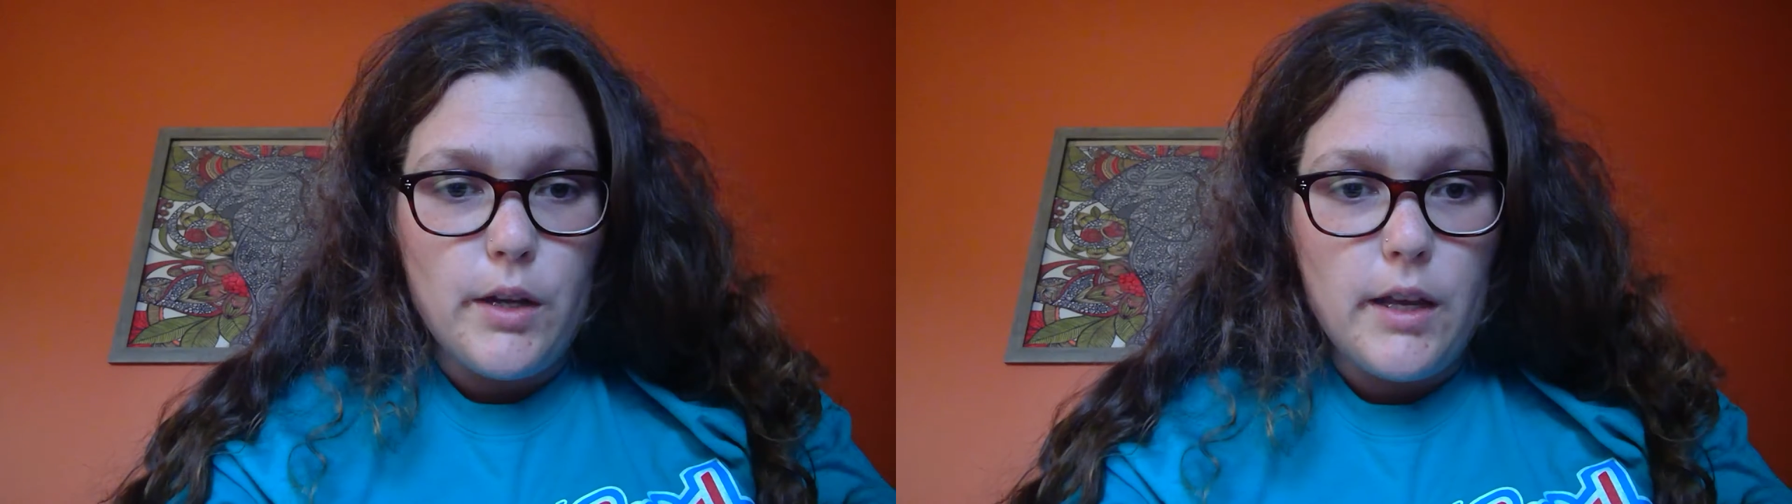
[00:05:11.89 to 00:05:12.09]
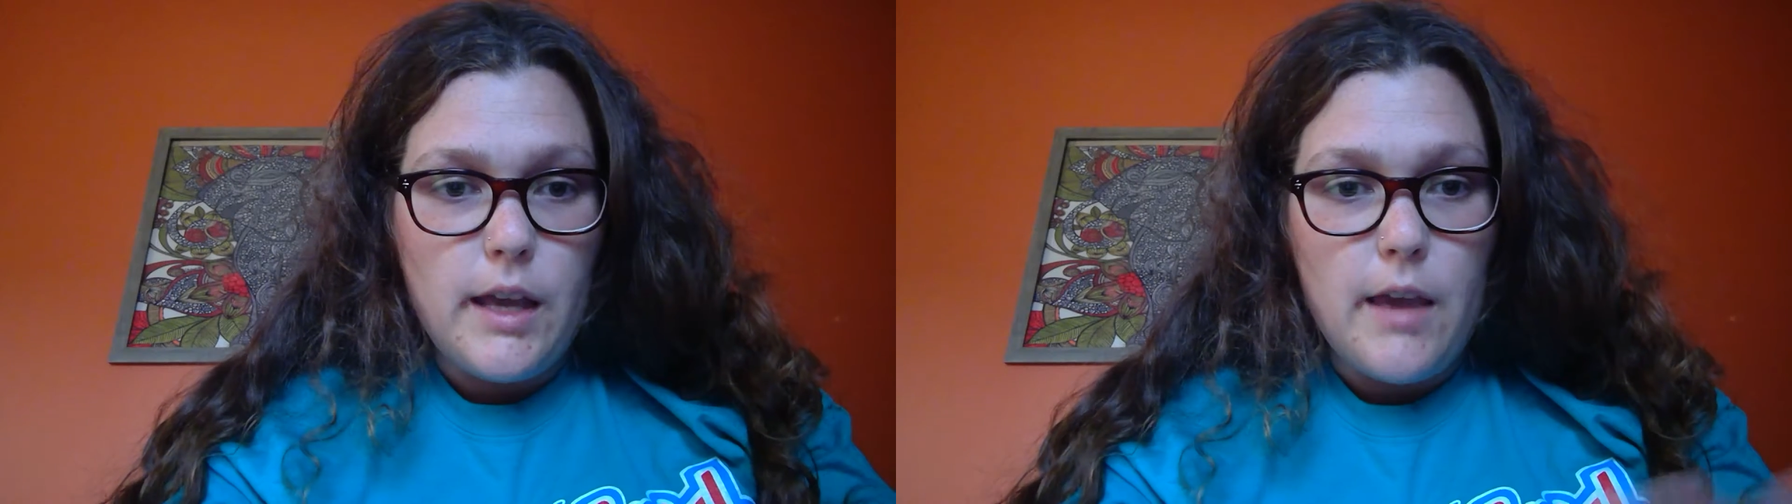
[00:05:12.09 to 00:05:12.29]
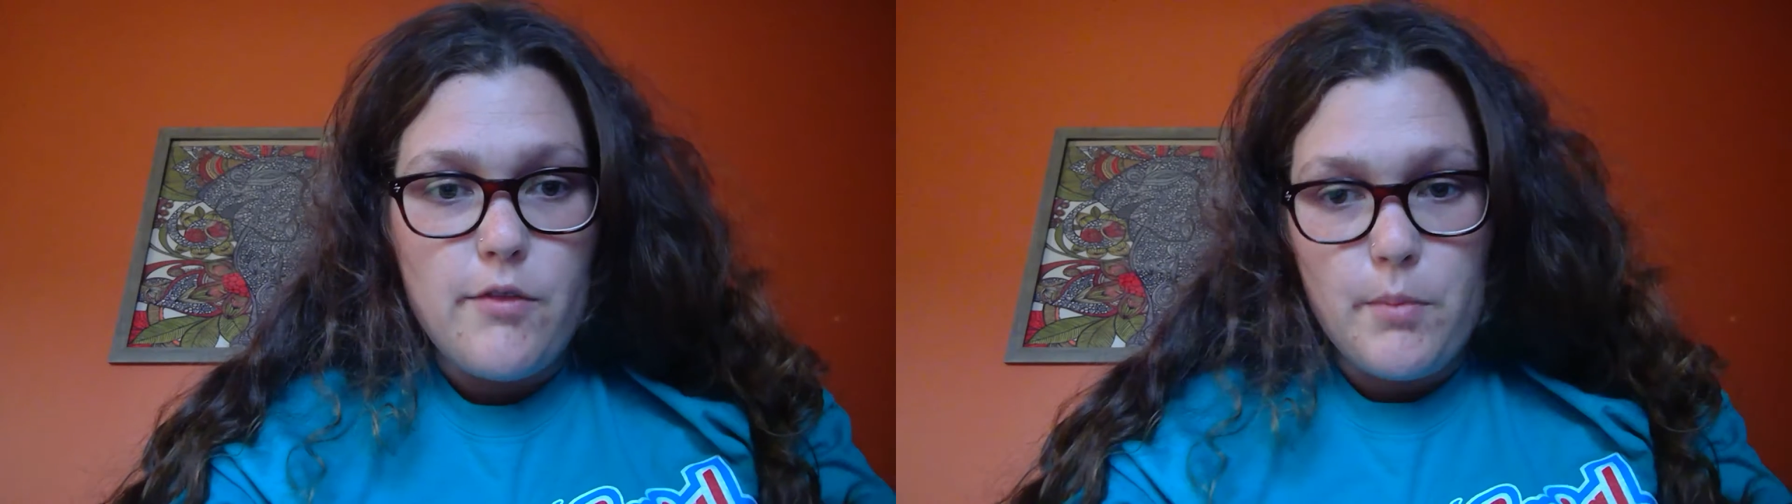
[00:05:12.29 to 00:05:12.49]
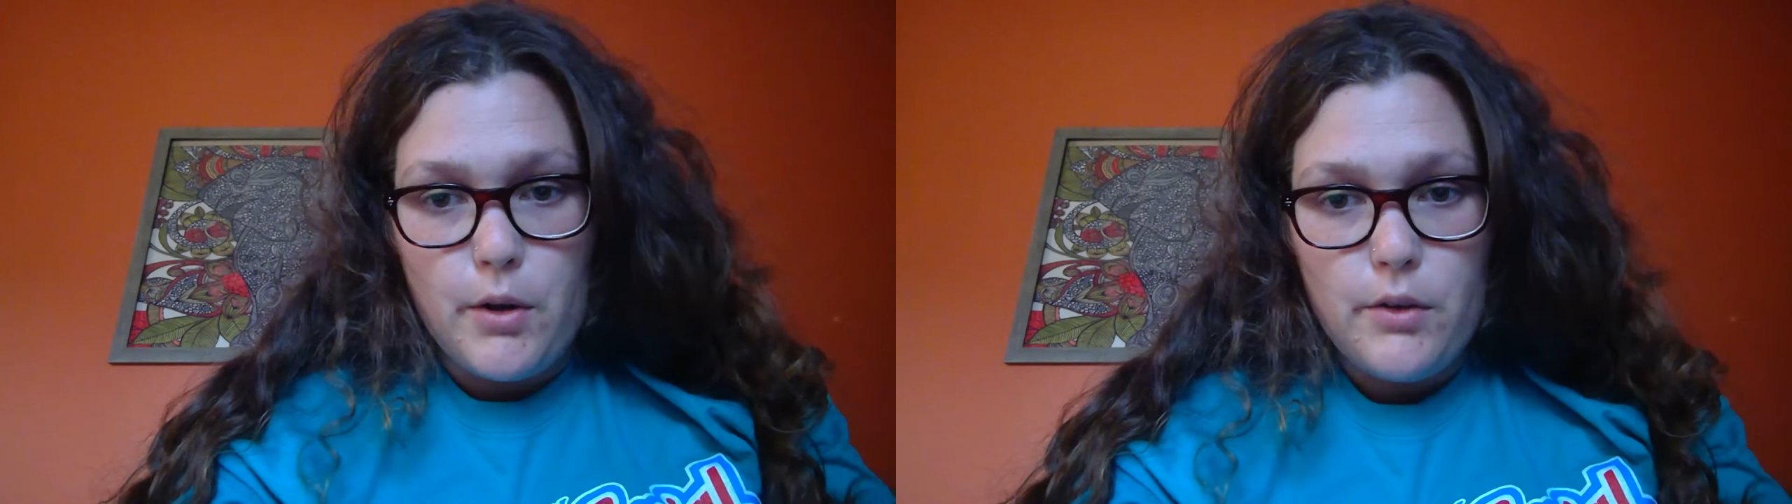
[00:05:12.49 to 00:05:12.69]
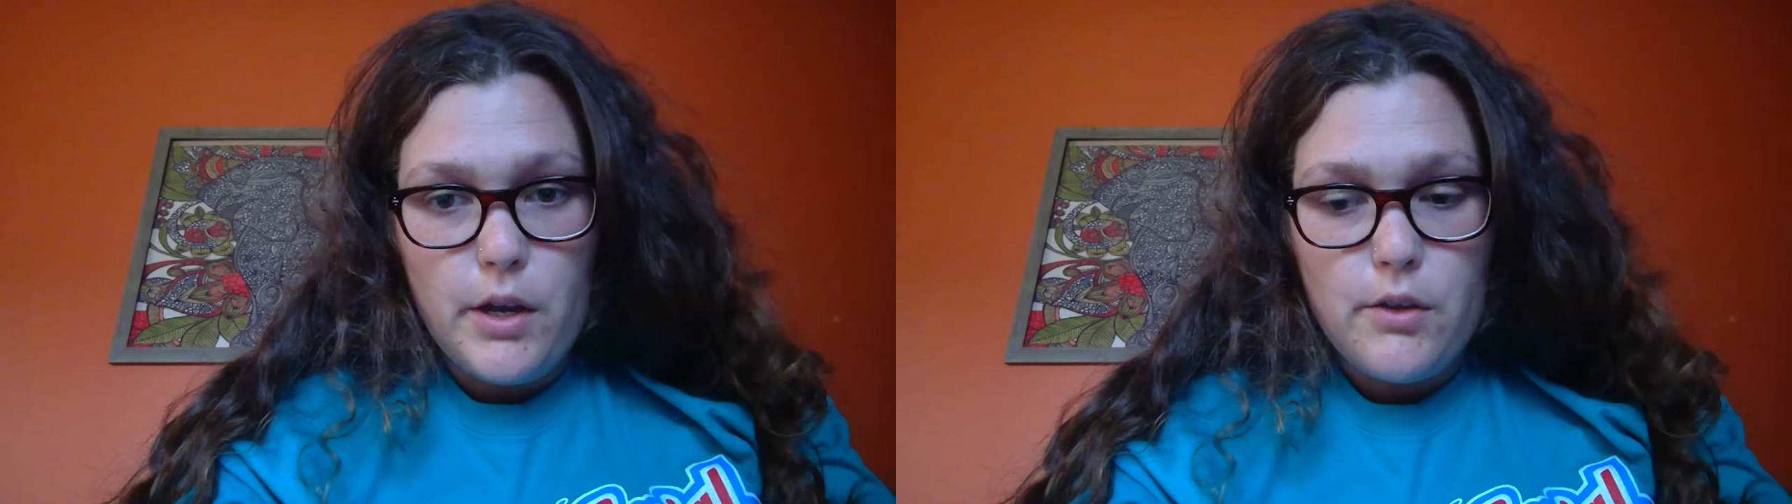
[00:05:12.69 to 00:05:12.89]
it came from
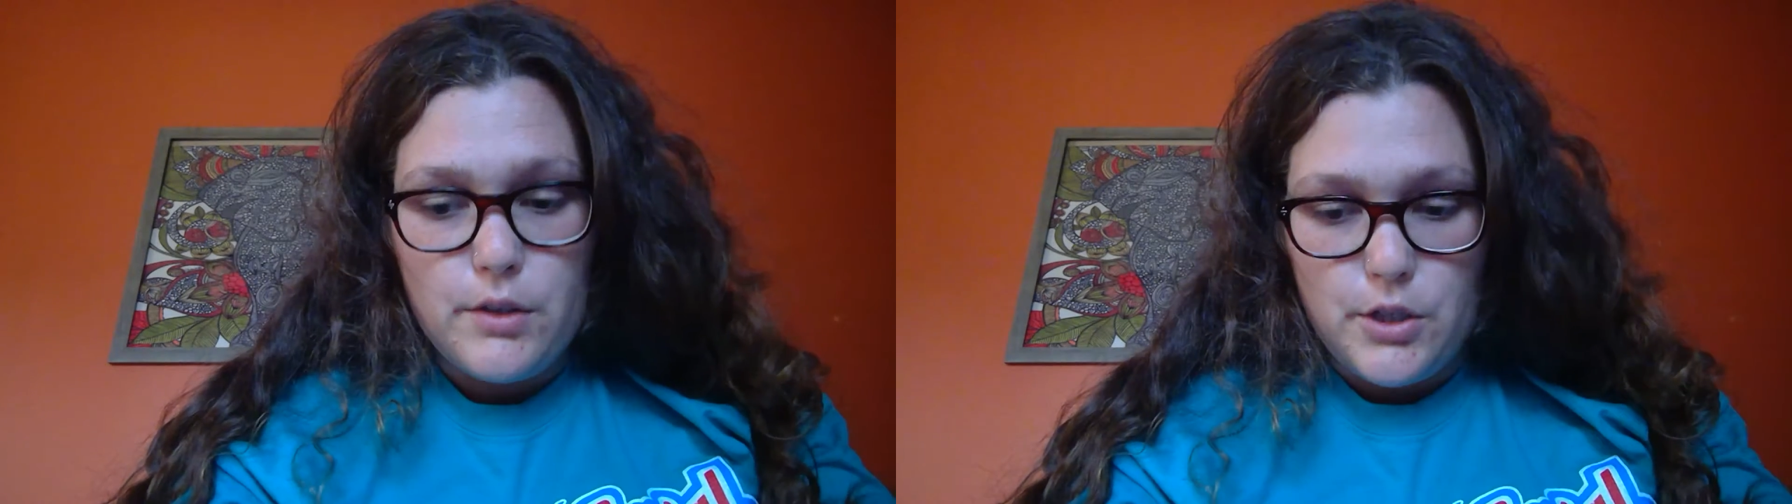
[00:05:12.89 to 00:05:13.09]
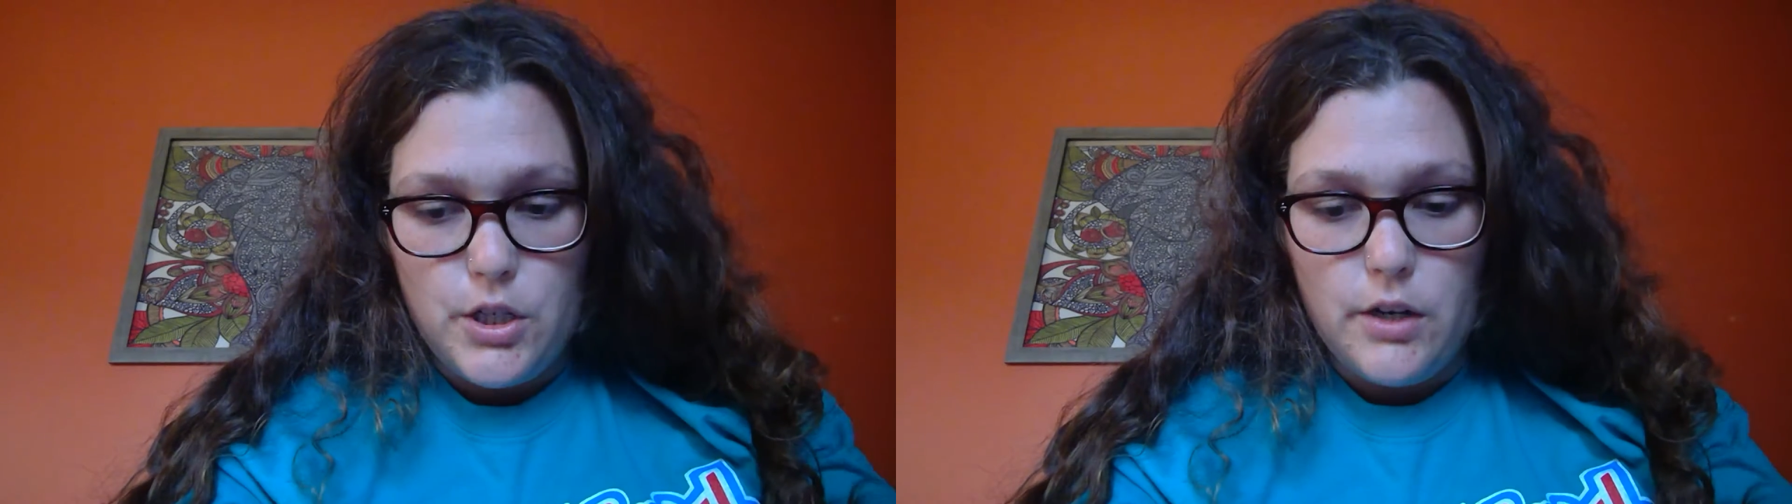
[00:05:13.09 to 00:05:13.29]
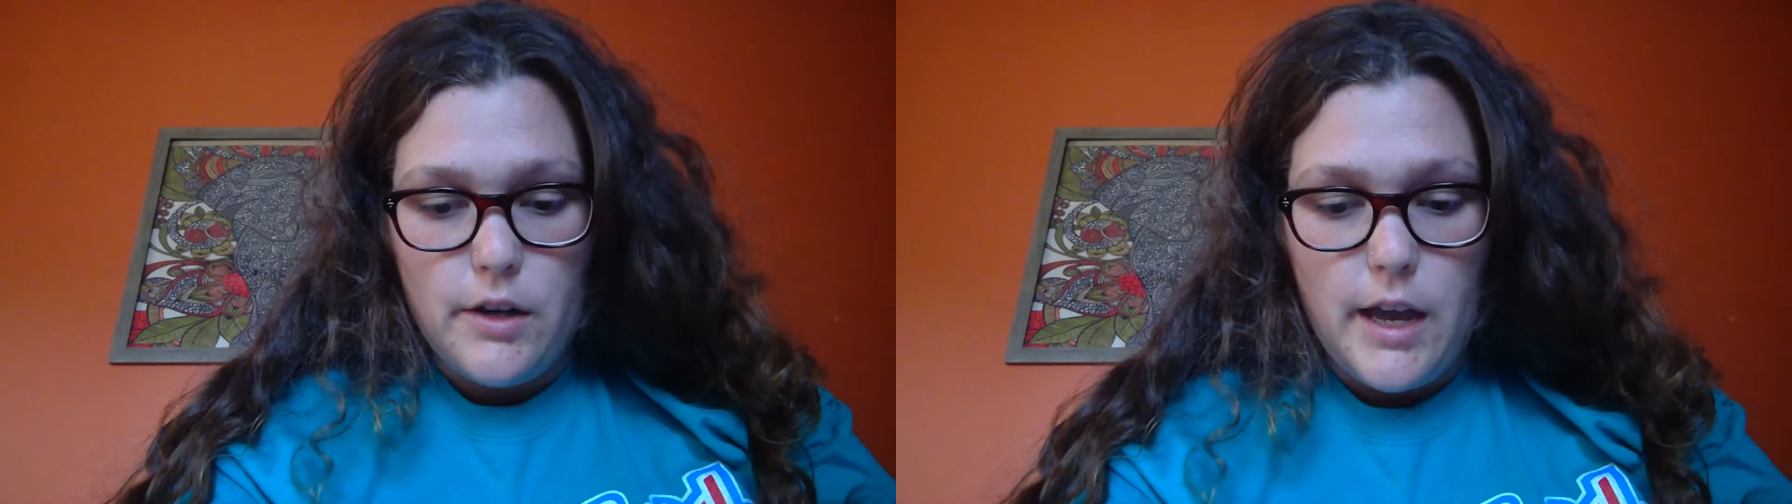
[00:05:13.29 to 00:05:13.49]
earlier this year